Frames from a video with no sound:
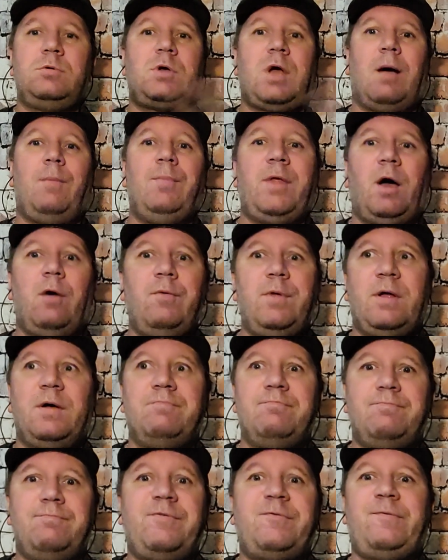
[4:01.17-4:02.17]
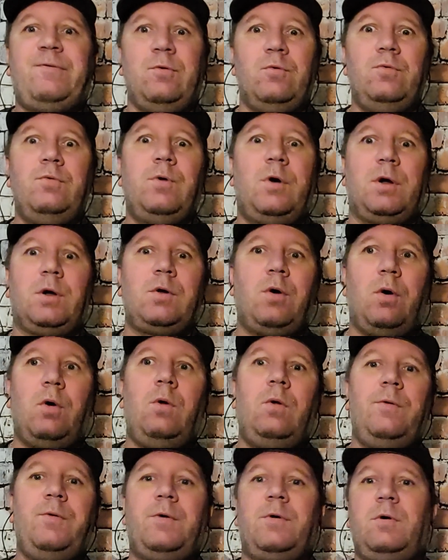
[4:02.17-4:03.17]
come down with a flu or a
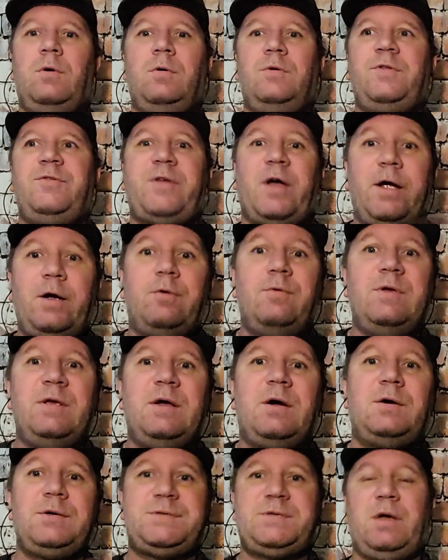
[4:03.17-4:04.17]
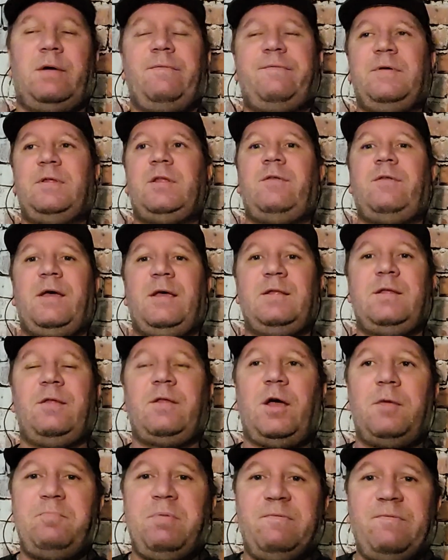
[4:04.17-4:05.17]
cold or diarrhea or something the
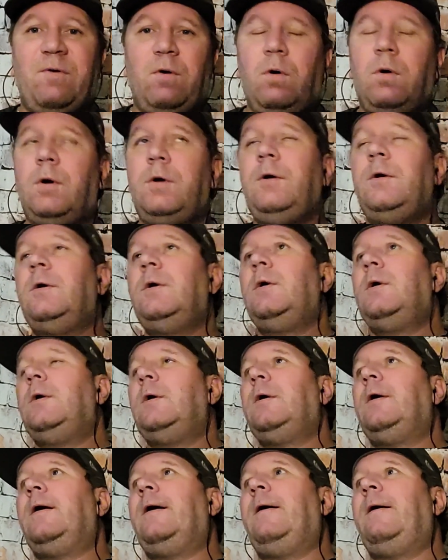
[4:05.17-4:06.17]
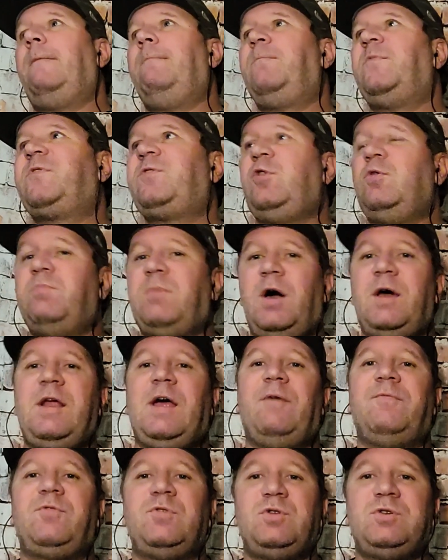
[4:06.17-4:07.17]
night before, so you might
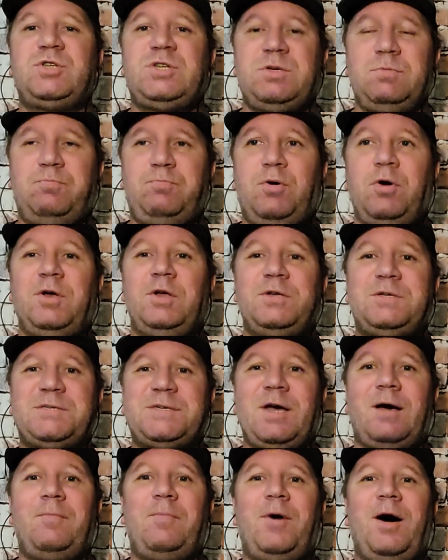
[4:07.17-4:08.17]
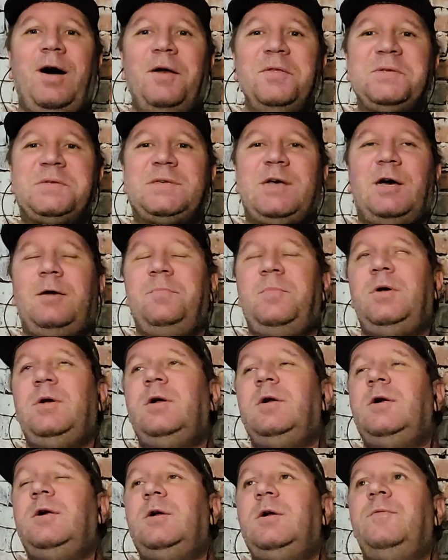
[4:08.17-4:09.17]
have to sub on some.
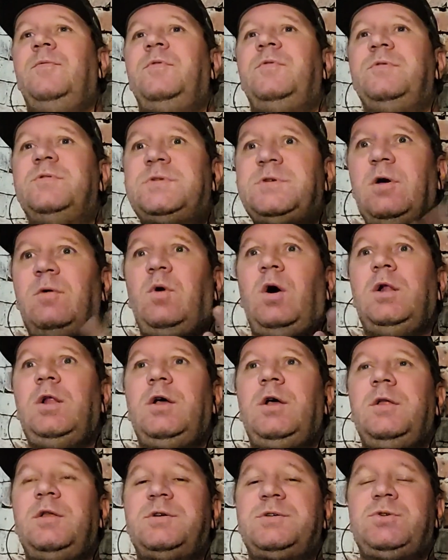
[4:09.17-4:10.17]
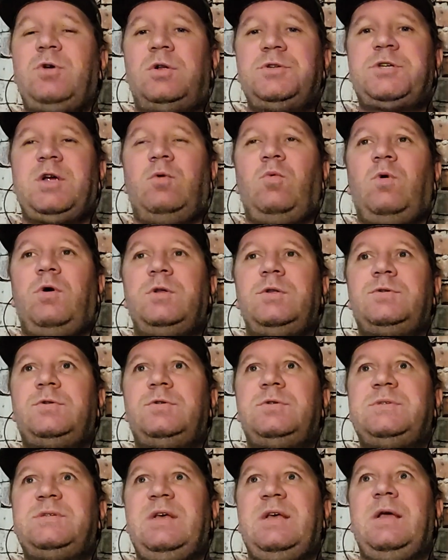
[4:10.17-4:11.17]
So Ole Gunnar Solskjaer wanted
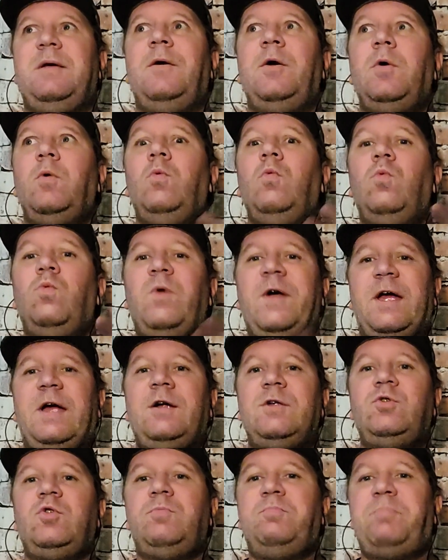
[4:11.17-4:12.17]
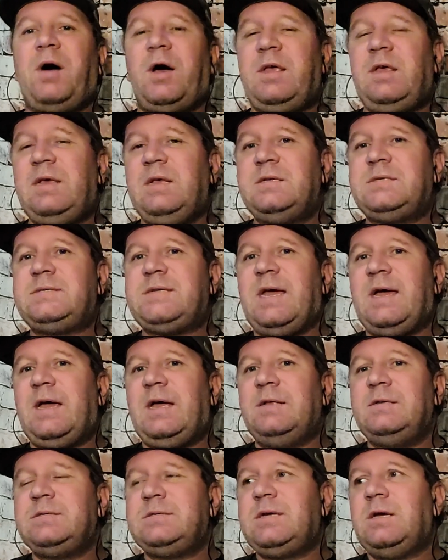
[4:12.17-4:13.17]
to see where do Bailly
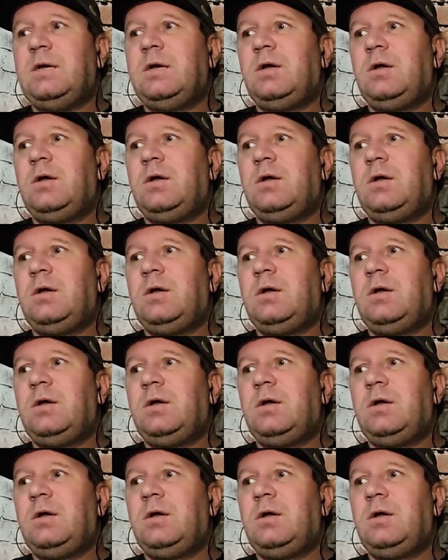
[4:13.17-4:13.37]
stands